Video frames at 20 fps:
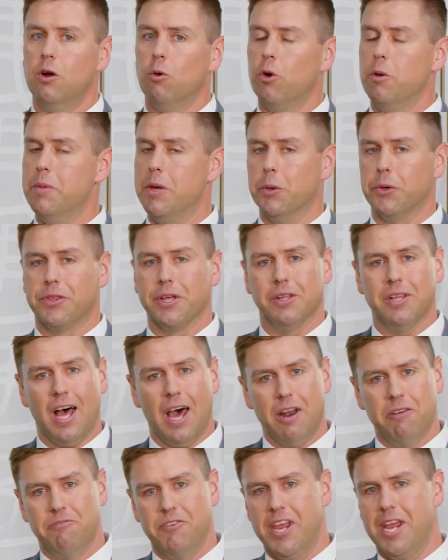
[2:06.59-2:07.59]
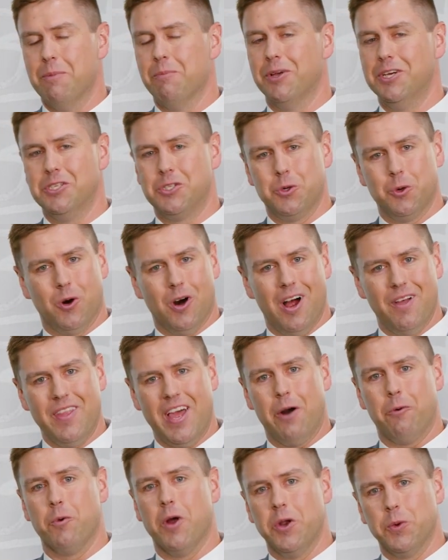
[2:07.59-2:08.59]
We meet with a lot of families who are on
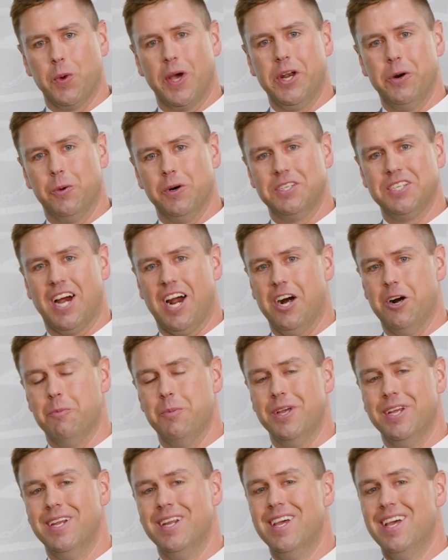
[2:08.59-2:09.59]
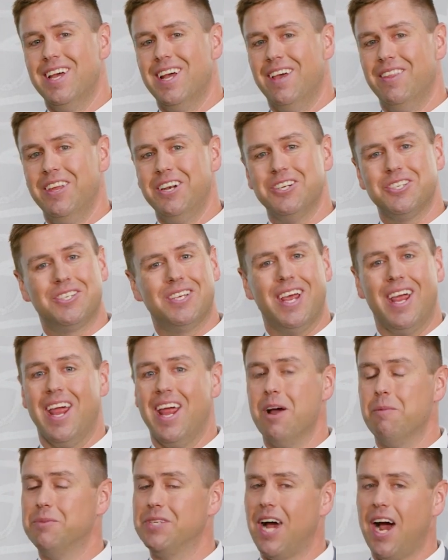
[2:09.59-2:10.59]
that runway to retirement, and they just say,
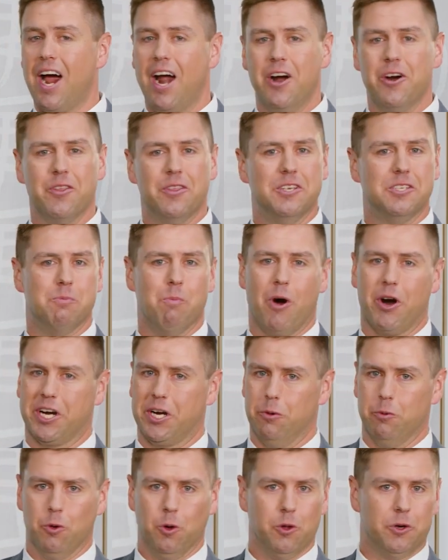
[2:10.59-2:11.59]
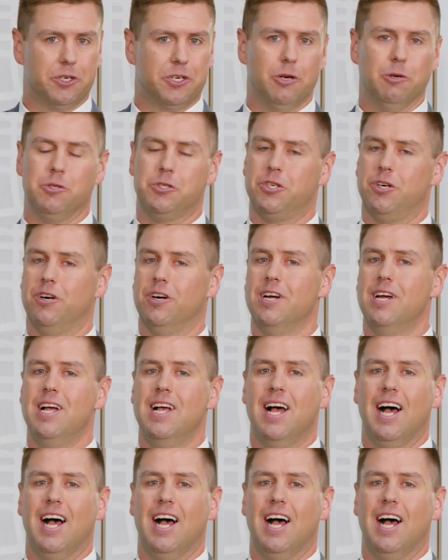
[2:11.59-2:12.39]
hey, I'm tired of this market roller coaster.